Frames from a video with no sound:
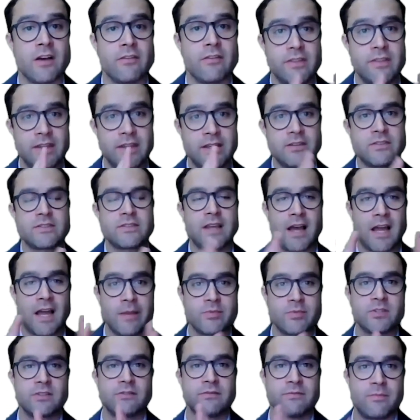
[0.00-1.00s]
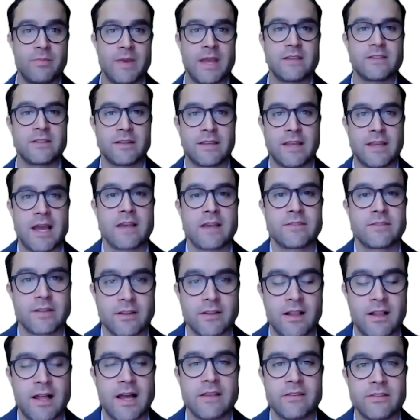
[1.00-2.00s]
of these types of basic
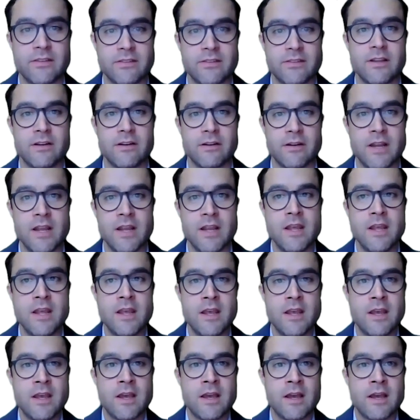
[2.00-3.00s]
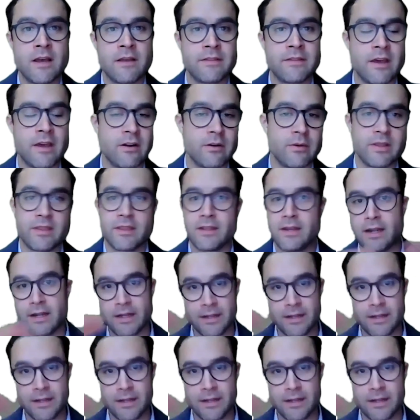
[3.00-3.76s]
asset classes that are within